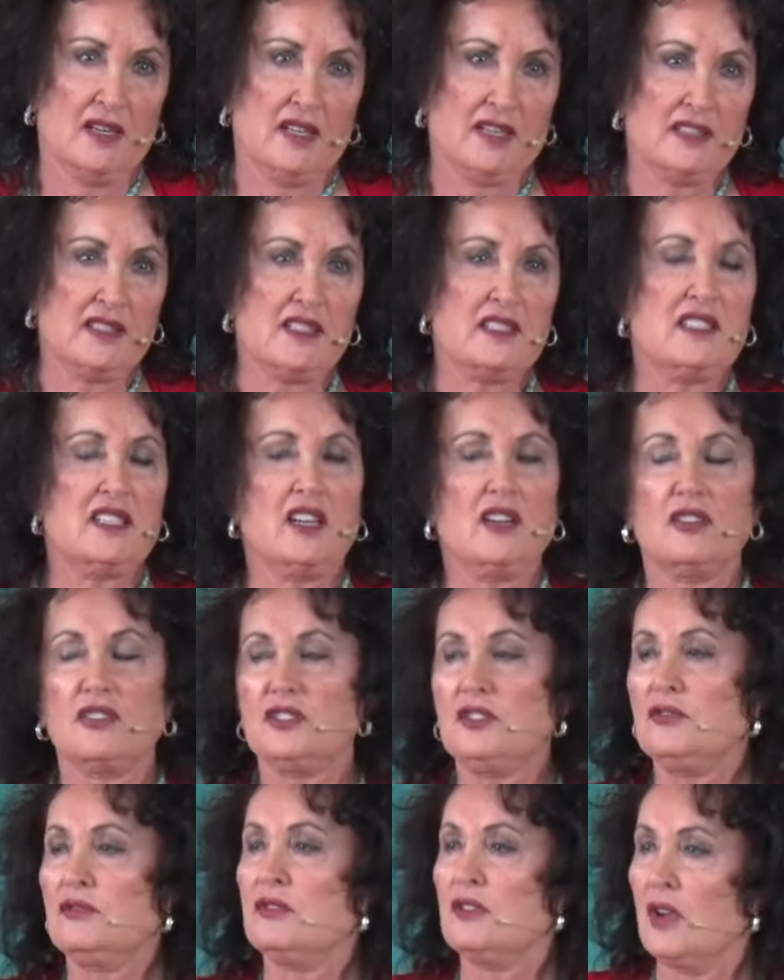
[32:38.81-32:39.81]
And until
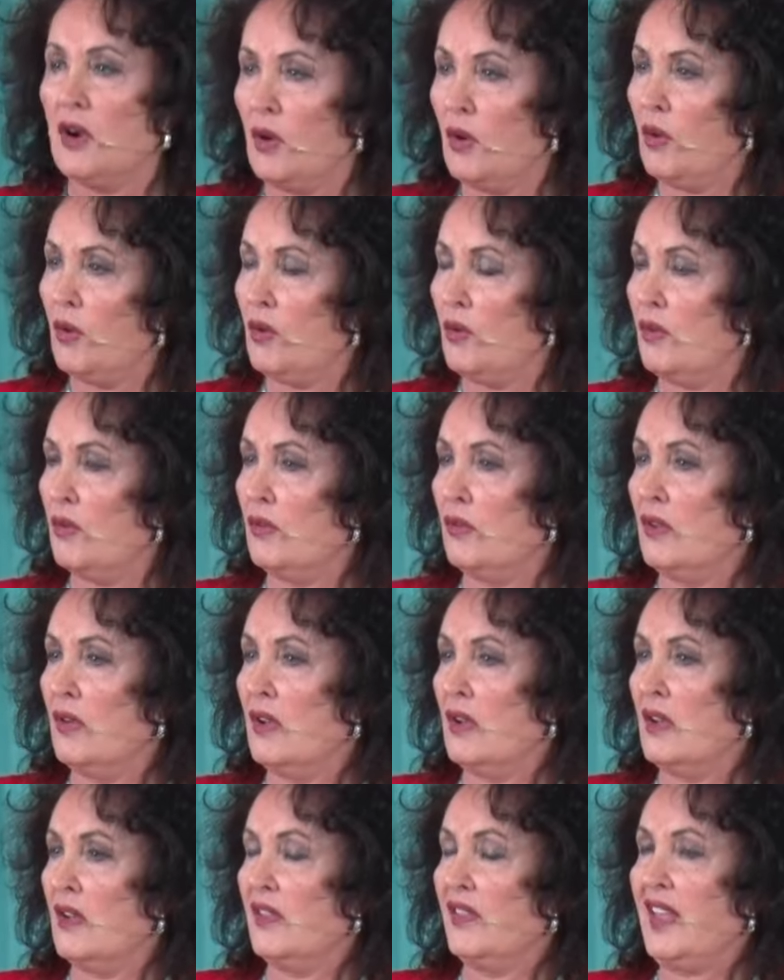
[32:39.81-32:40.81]
you know
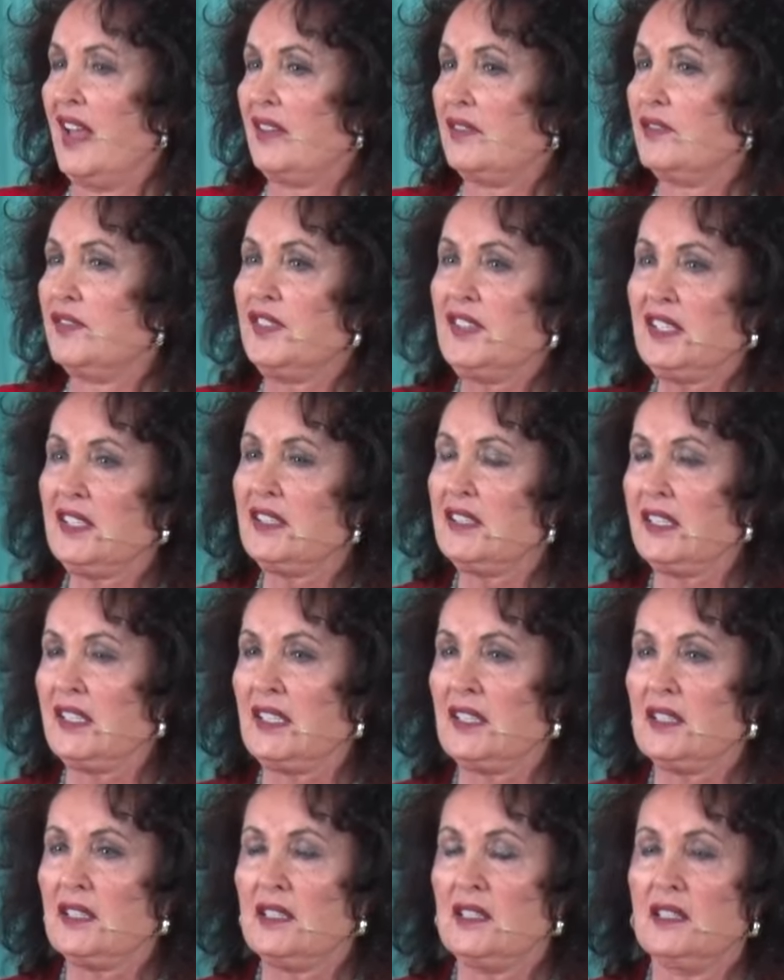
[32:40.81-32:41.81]
that
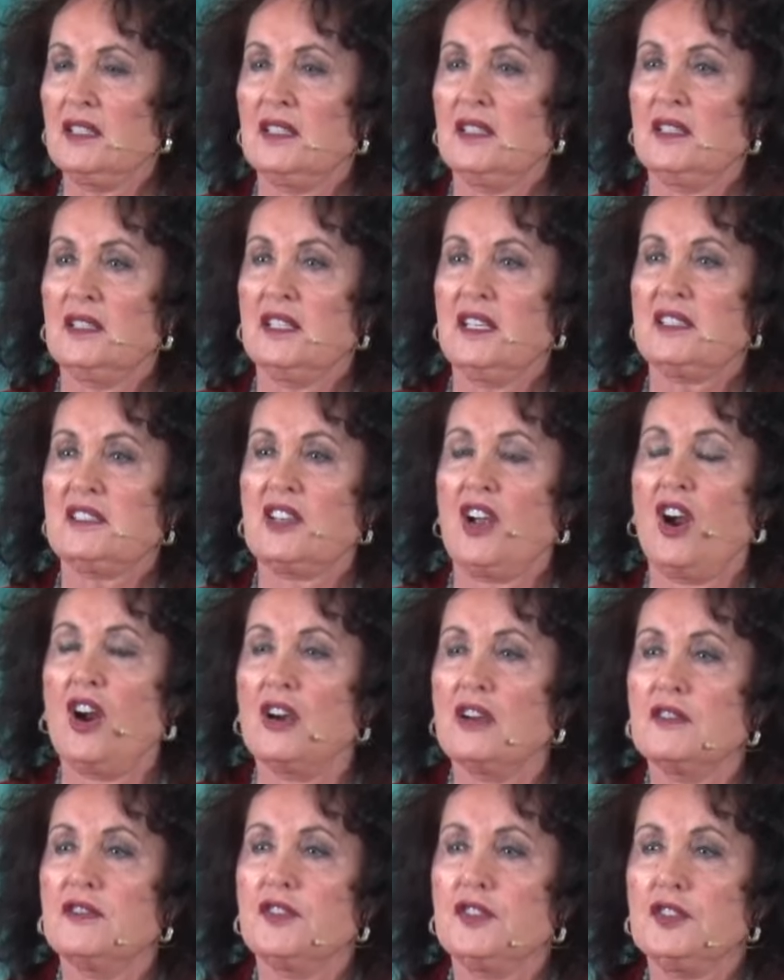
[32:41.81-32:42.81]
feeling, it's
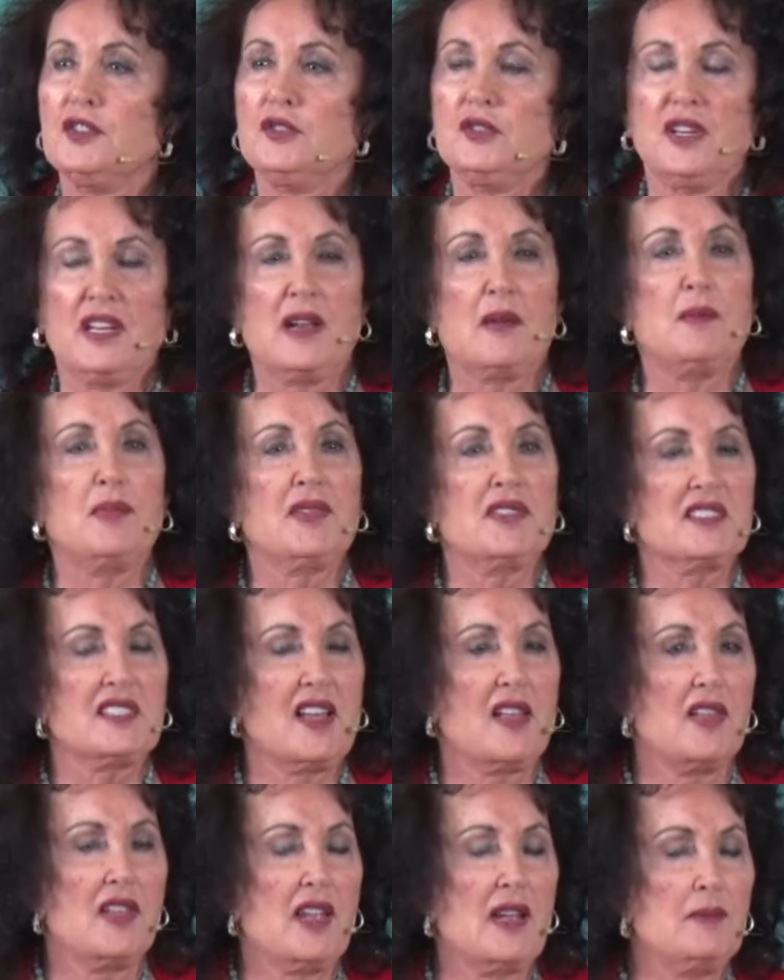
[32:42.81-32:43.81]
hard for you to
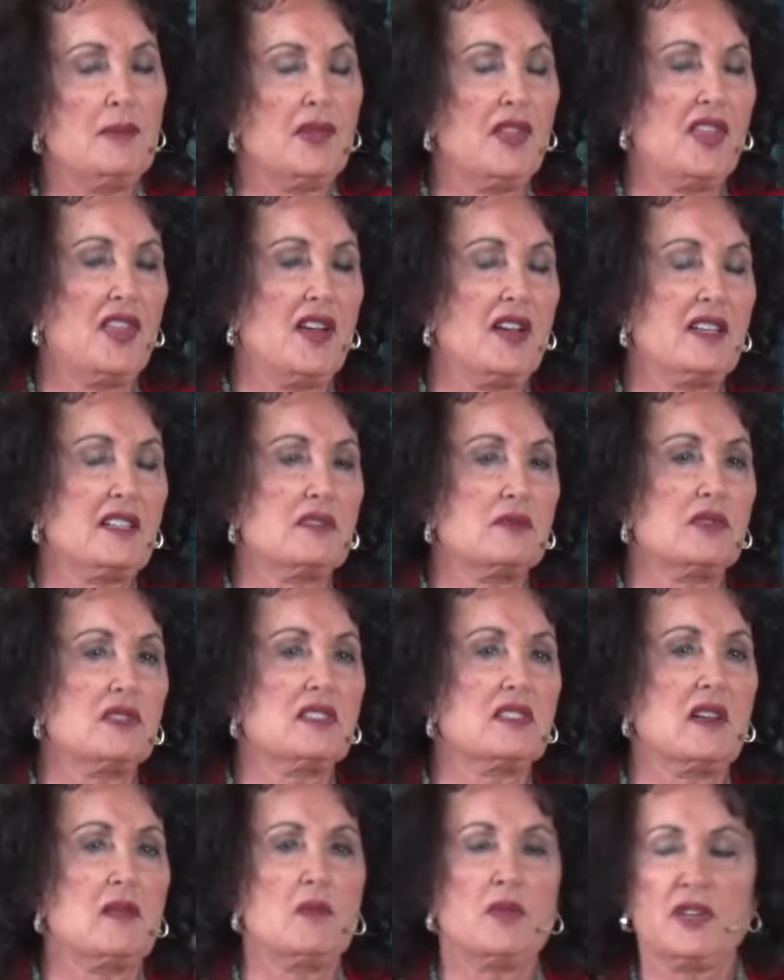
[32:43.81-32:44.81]
empathize with
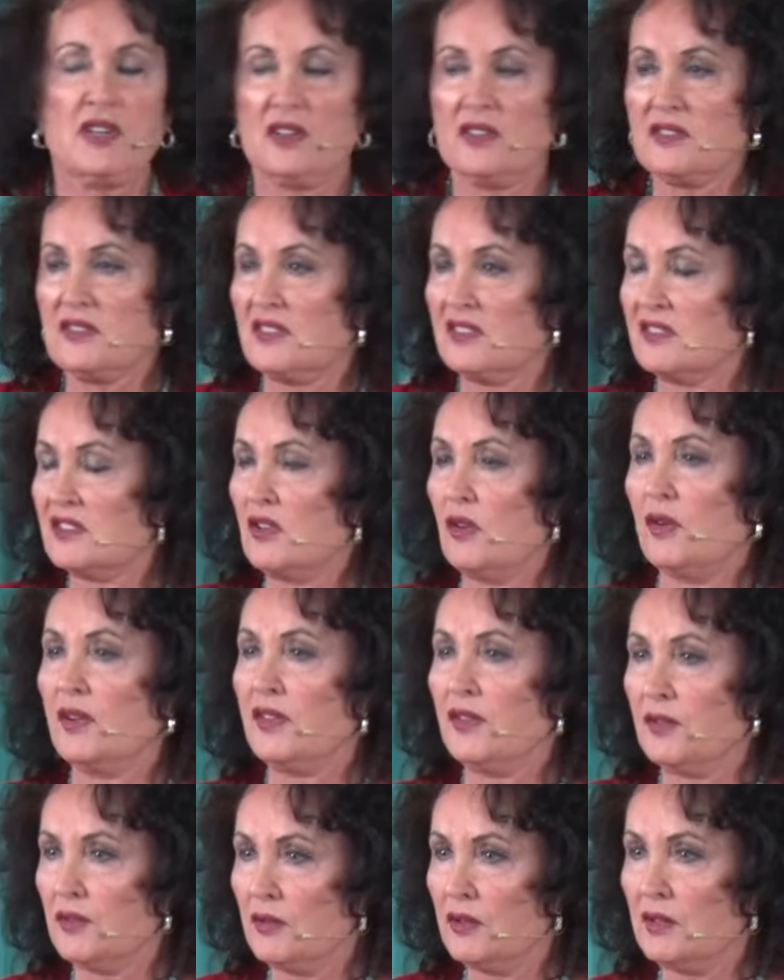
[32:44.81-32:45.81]
someone else that's
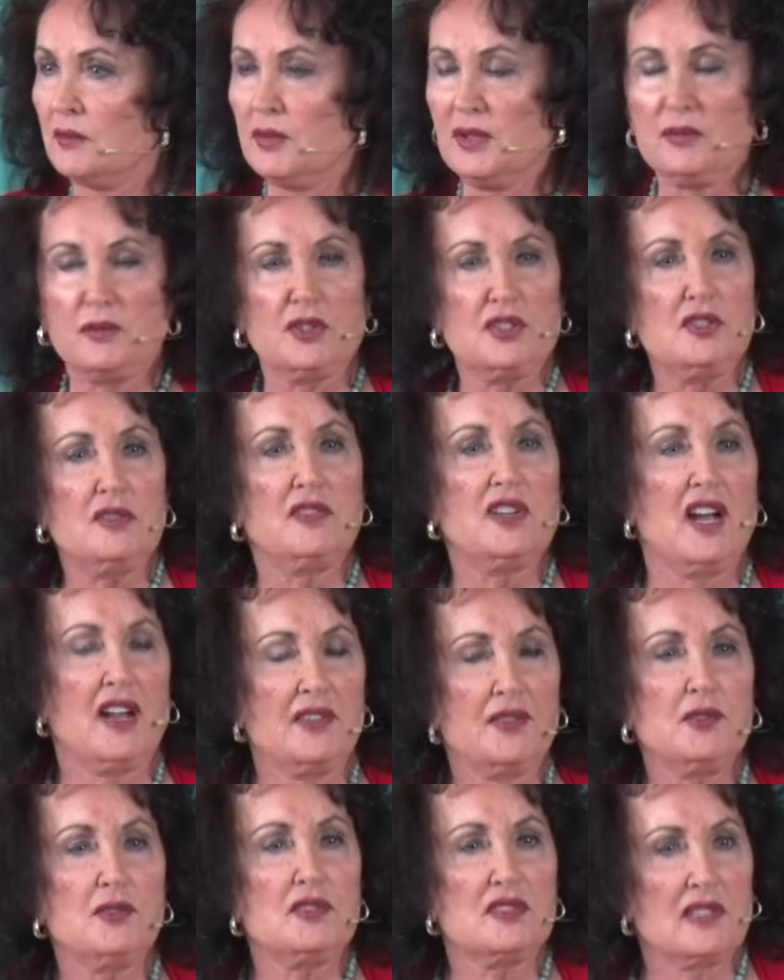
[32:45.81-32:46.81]
going through it. But when you've
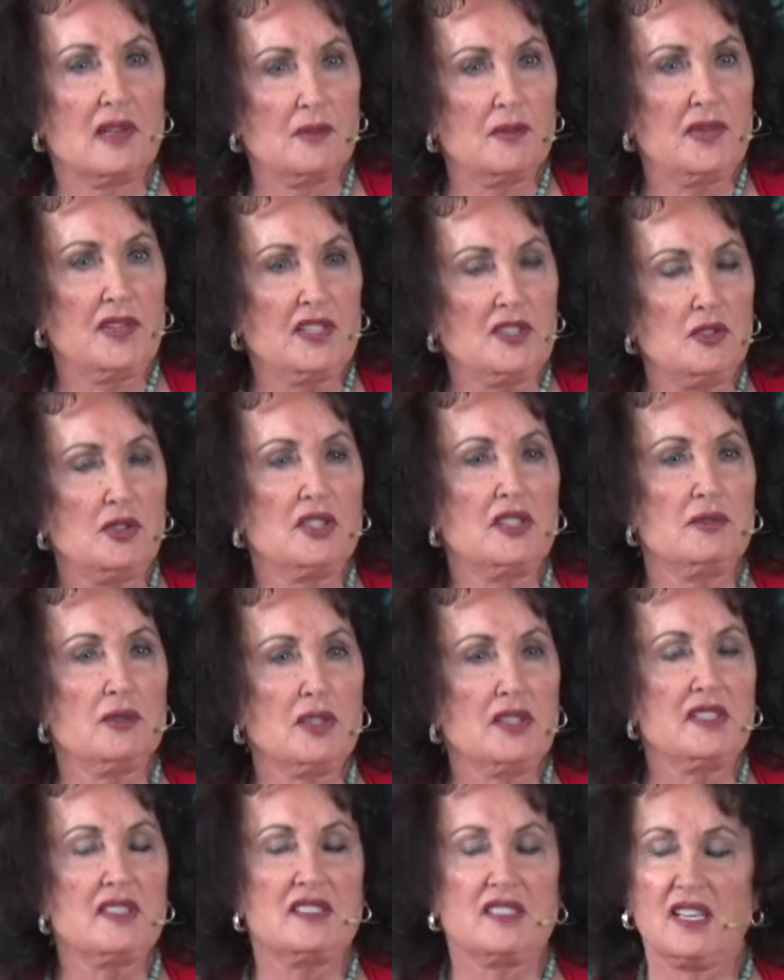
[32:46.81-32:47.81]
gone through something, you can
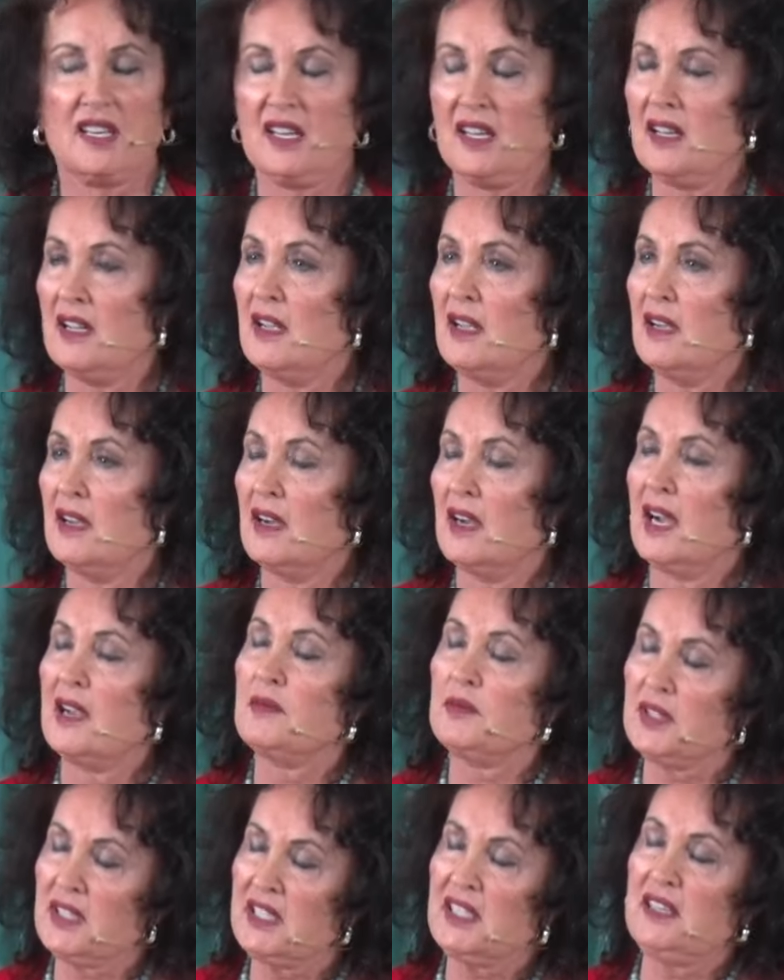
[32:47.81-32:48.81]
really say,
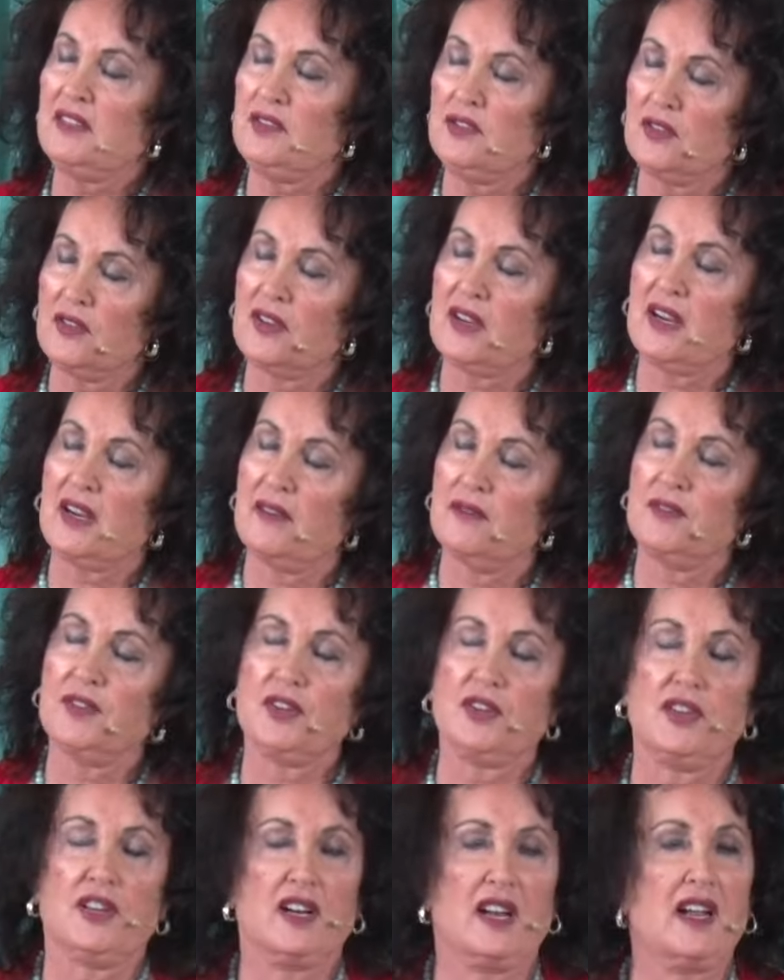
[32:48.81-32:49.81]
I'm going to give you the
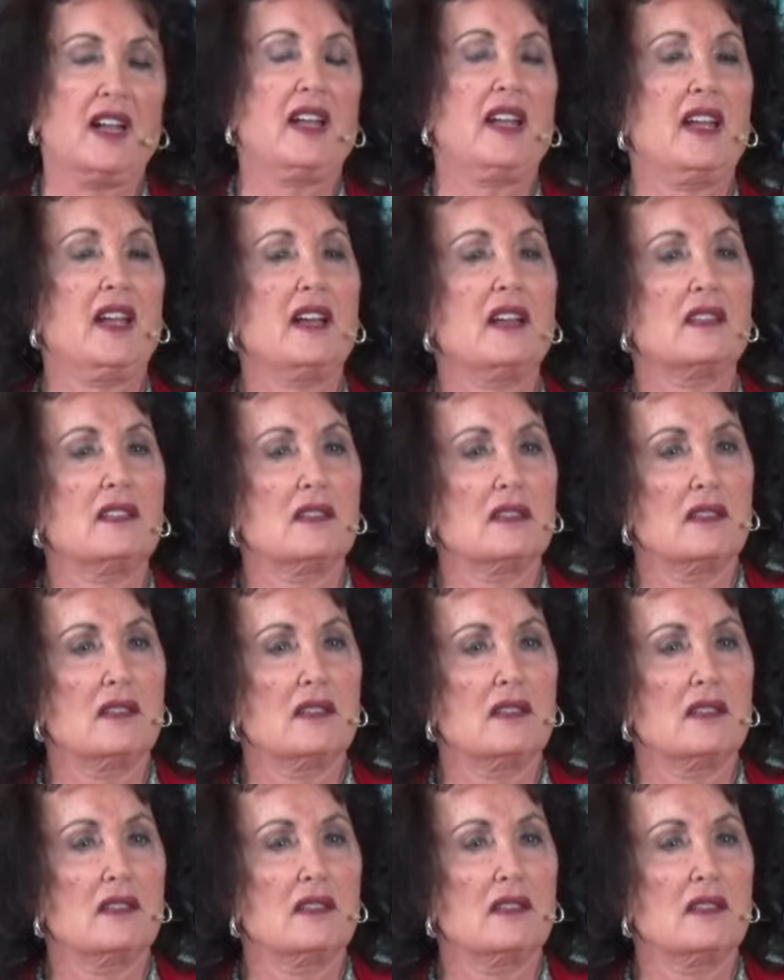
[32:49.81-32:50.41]
comfort that I had.